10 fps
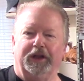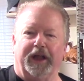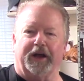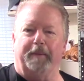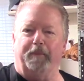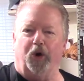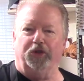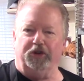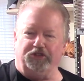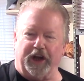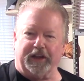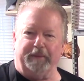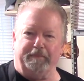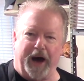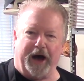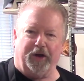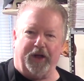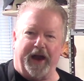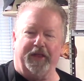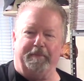like a mold injected model
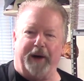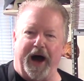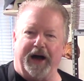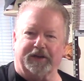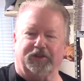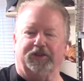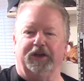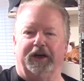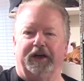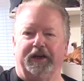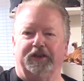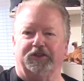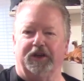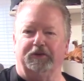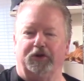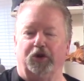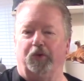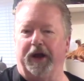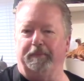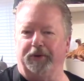out of the box is a good
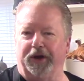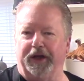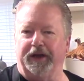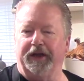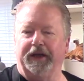way to put it.